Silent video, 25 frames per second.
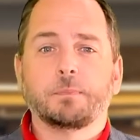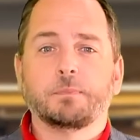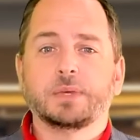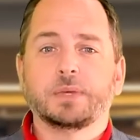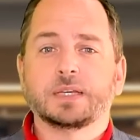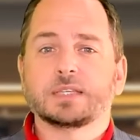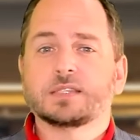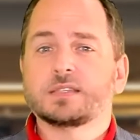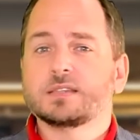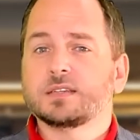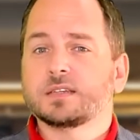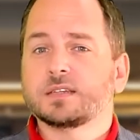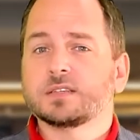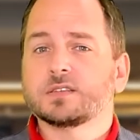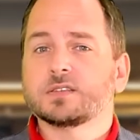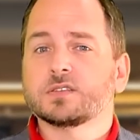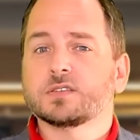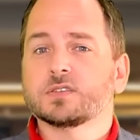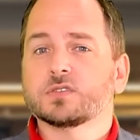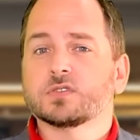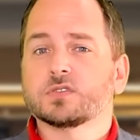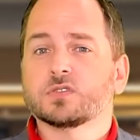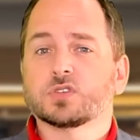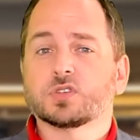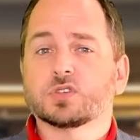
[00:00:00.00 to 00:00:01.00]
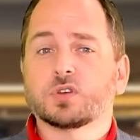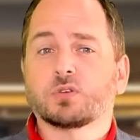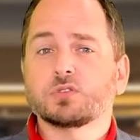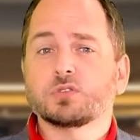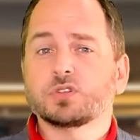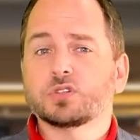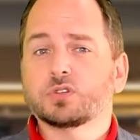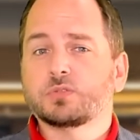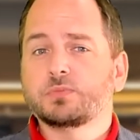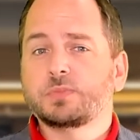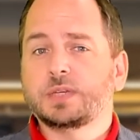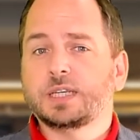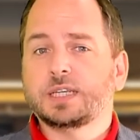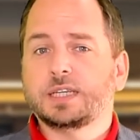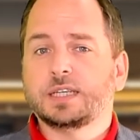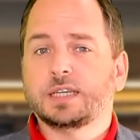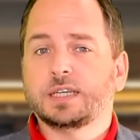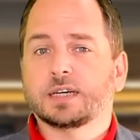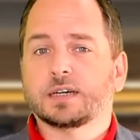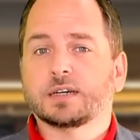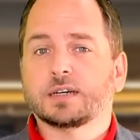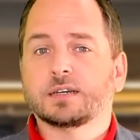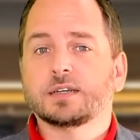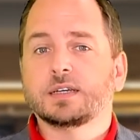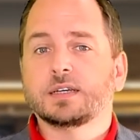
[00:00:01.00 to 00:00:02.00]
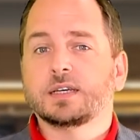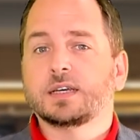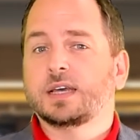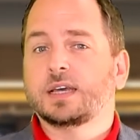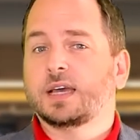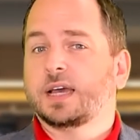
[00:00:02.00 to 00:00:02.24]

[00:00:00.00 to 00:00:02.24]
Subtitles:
business, social media,